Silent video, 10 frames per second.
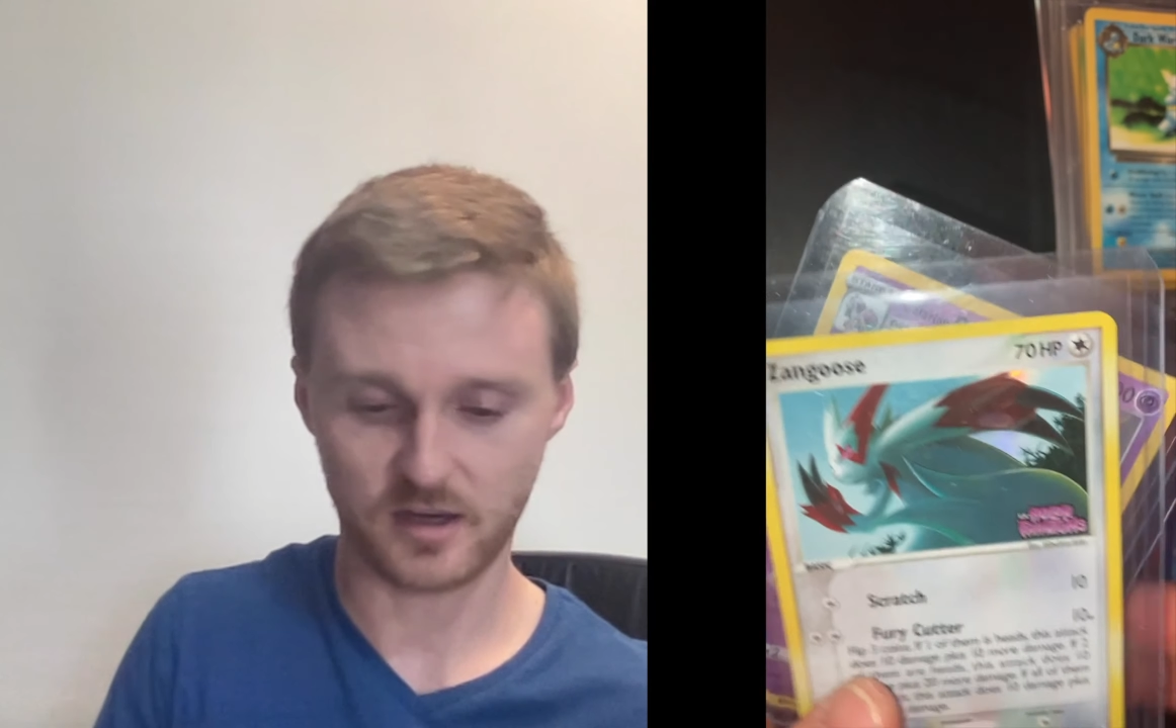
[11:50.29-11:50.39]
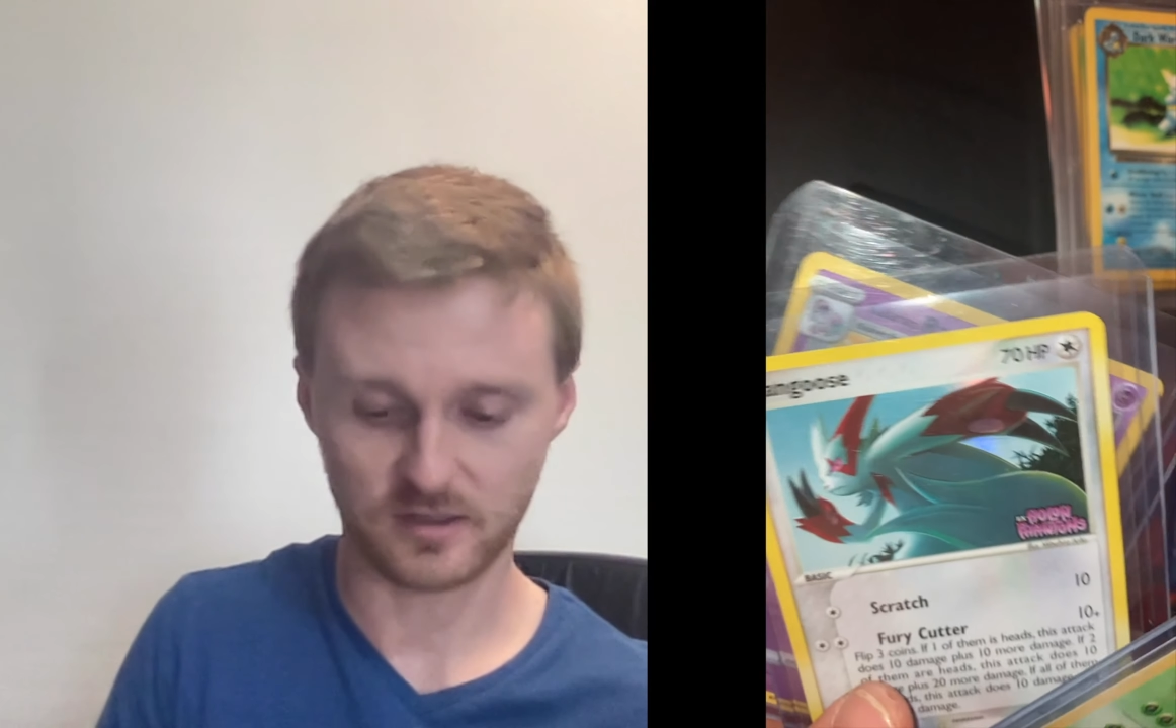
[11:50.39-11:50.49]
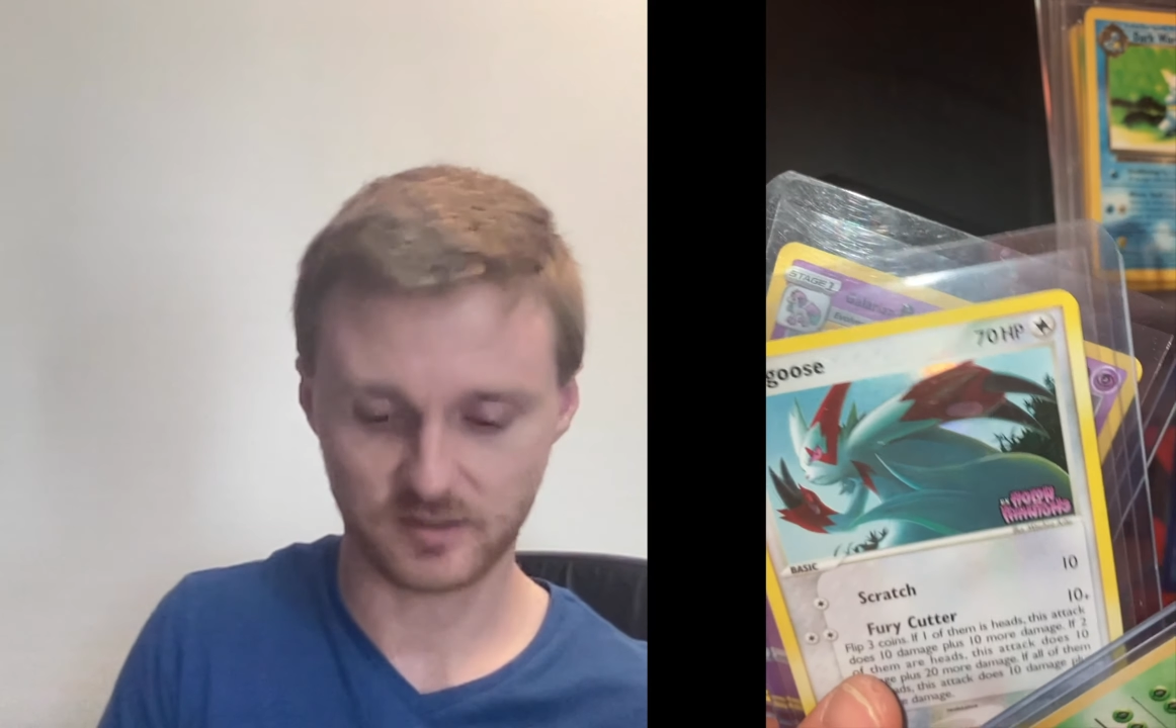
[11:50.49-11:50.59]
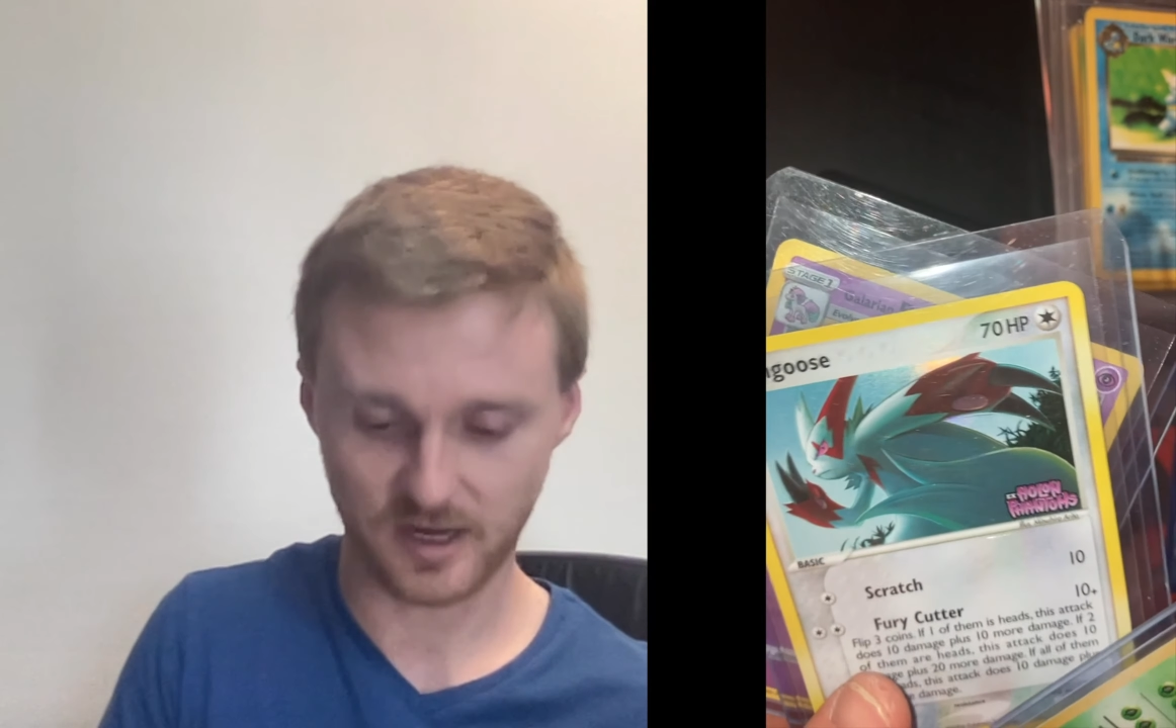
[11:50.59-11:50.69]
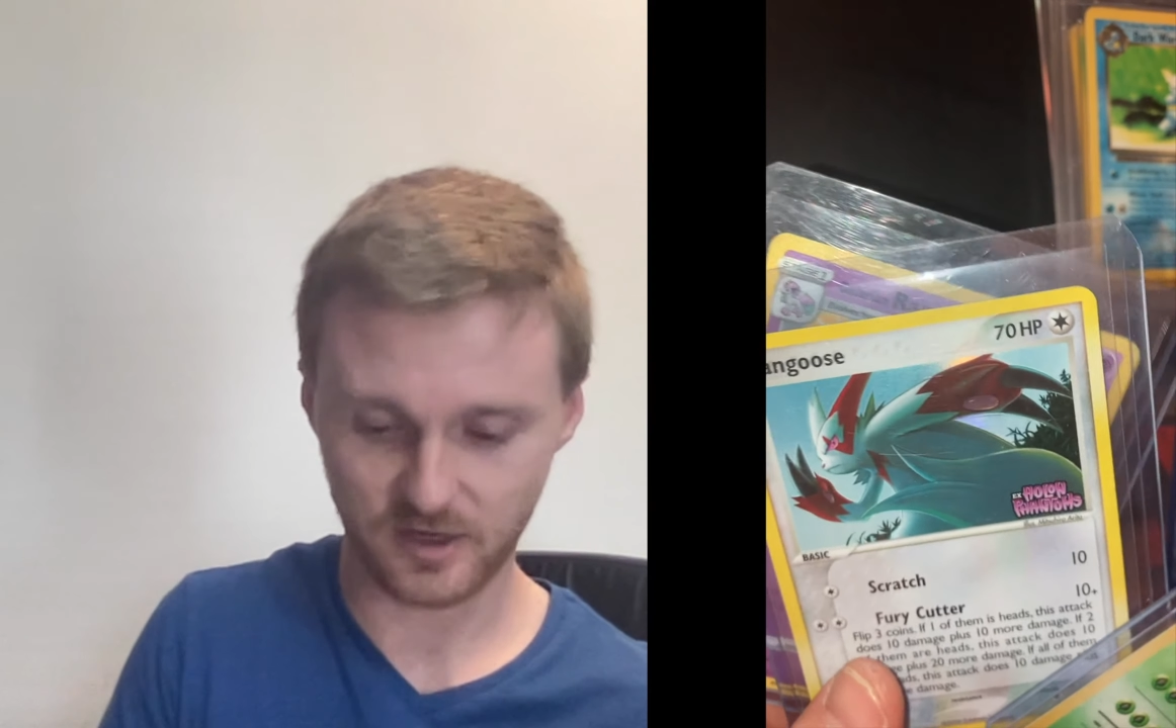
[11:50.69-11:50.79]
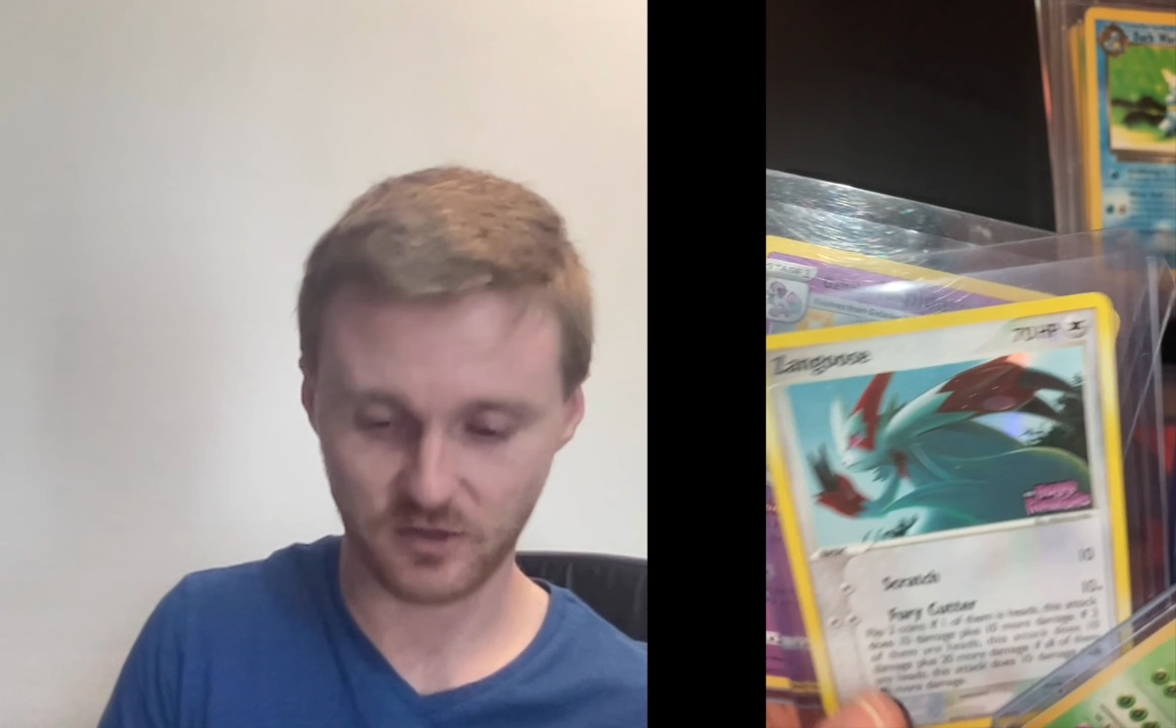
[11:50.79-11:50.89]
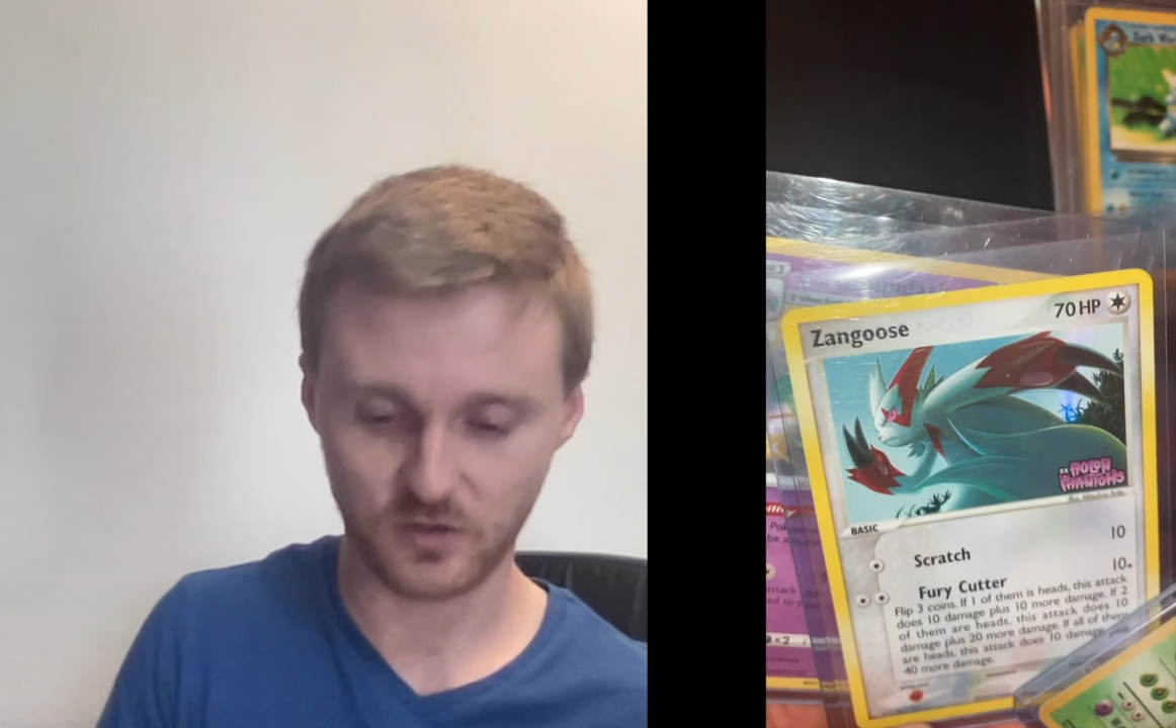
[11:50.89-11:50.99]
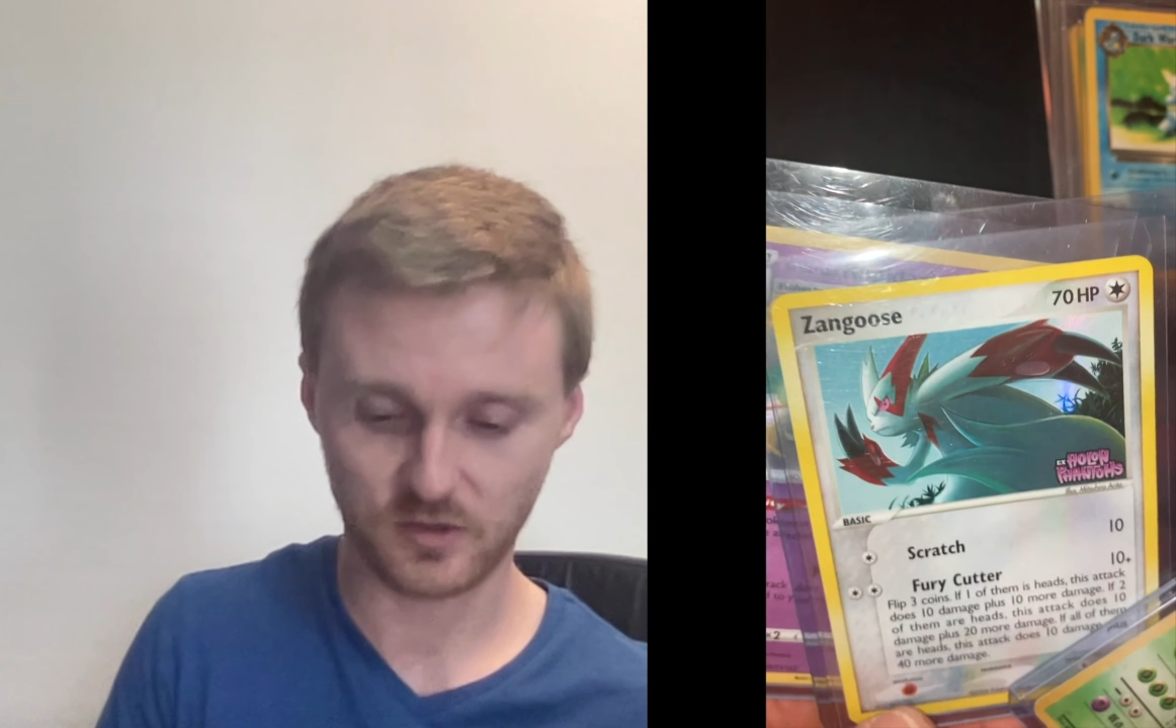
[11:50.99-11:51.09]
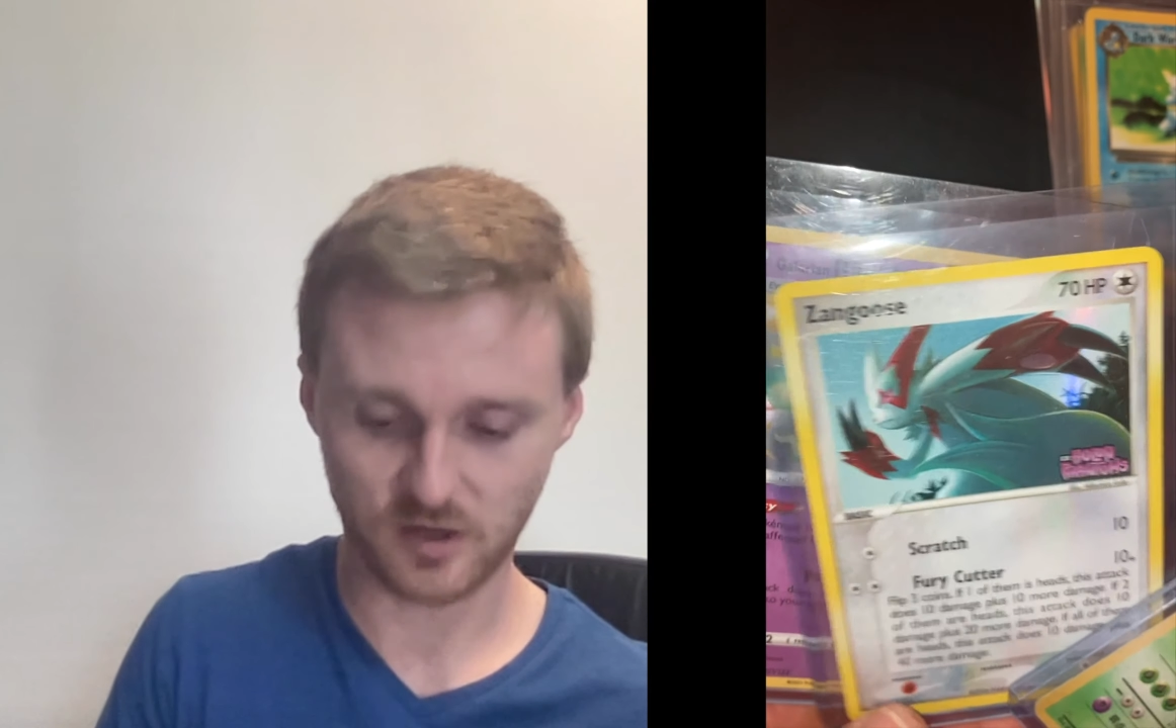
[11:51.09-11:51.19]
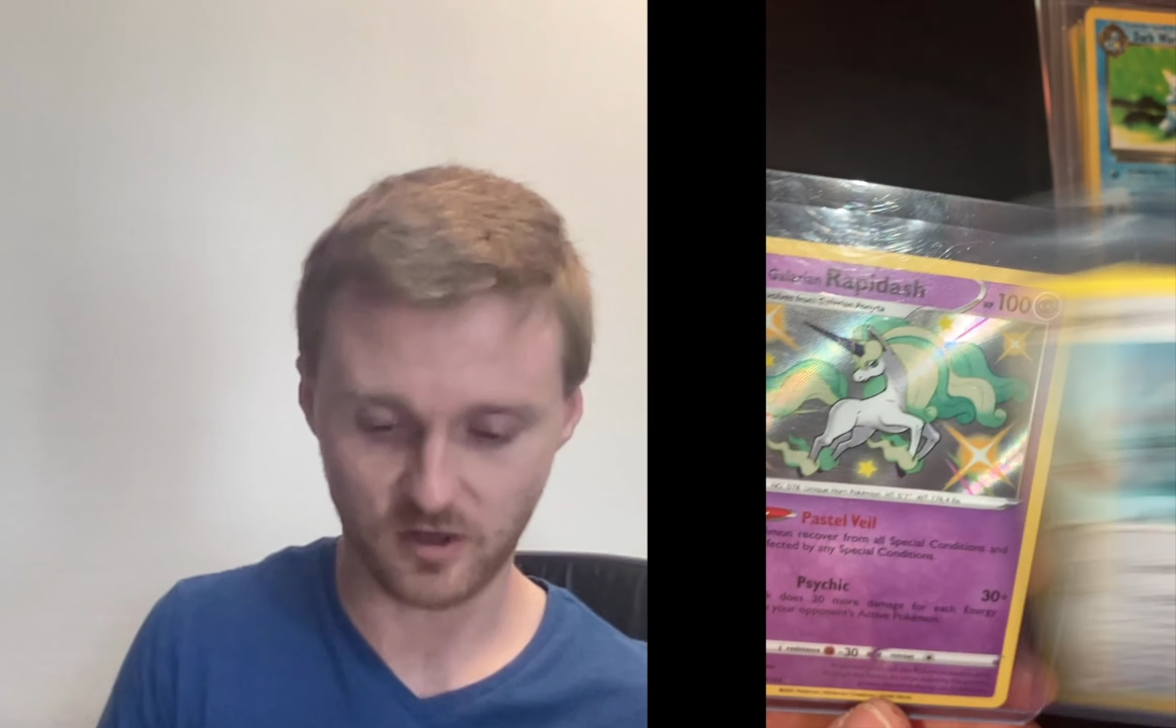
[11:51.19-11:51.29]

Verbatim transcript: a Zangoose,